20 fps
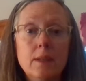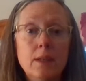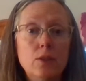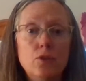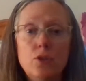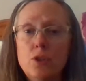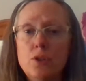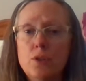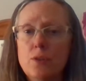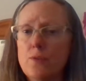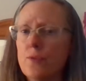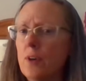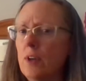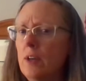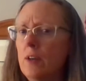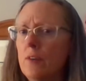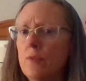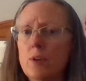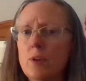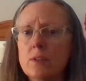And she's
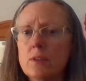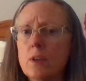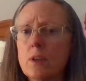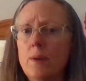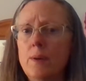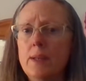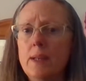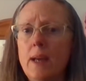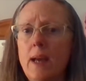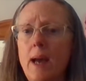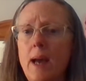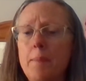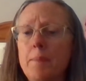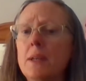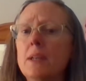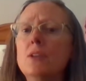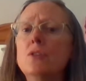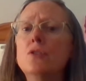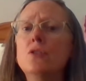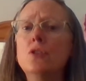afraid of what's going to
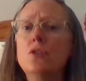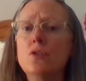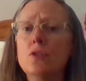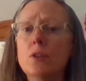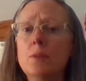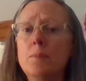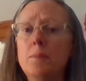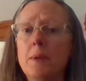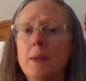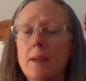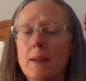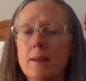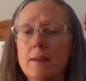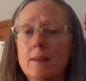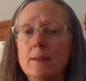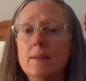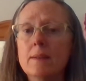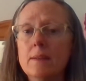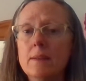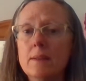happen, and she should be.
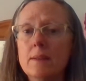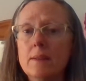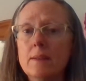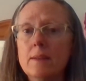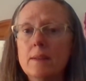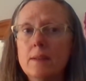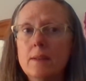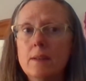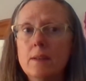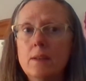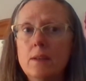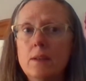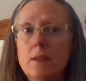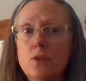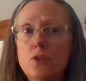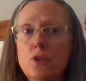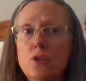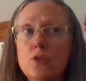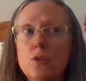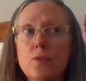
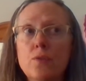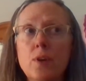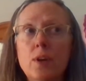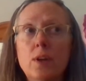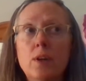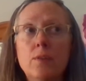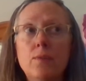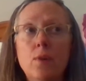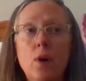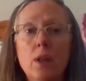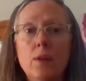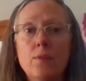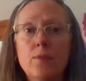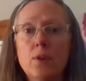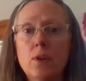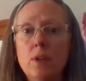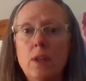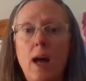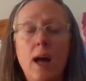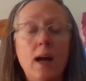She's afraid of all of
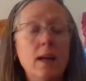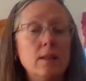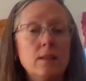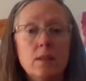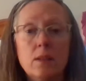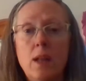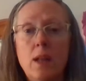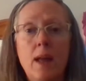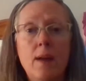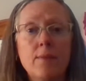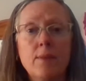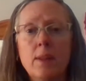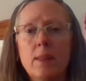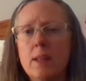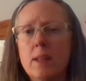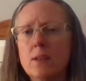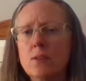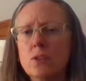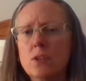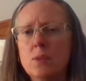her lies and
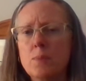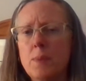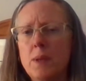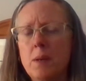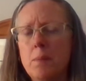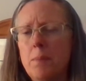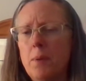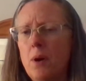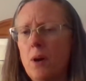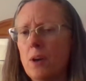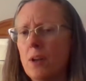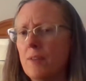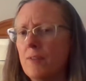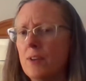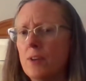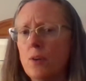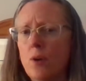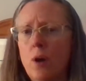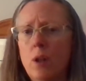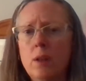everything she's been a part of,
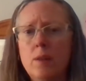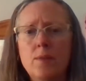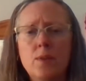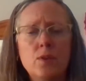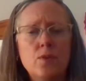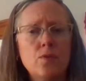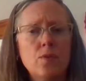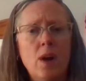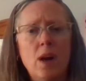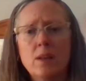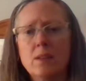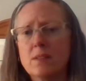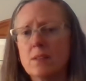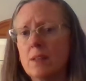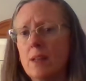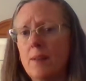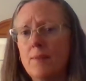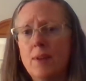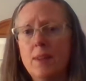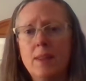and all of the drugs
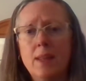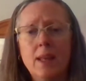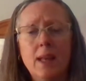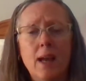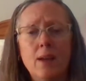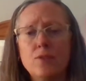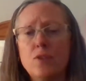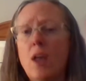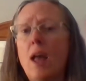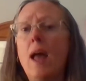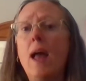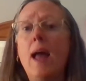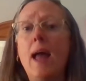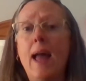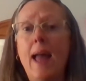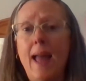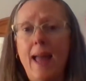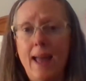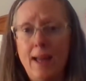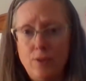and everything else,
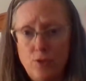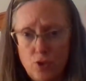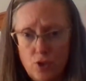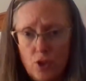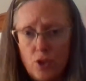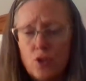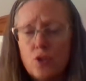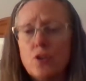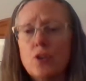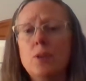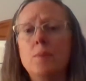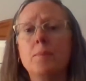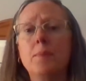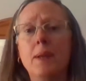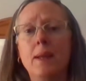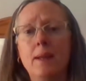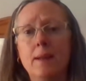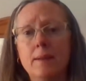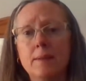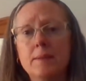and she should be.
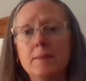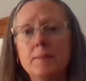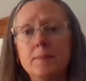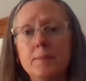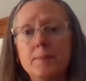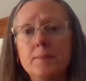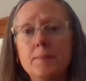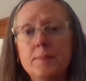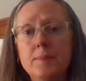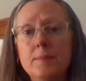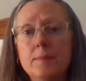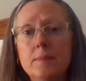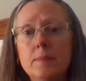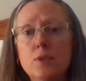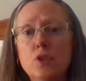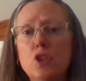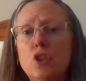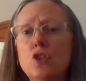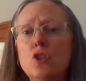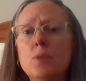
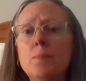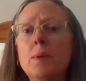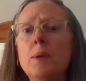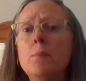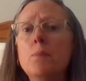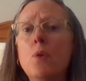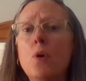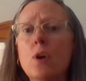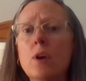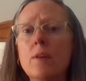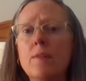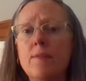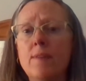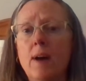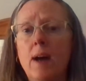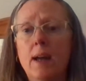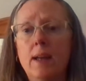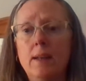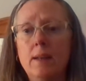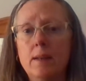She should be
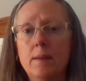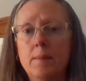mortified.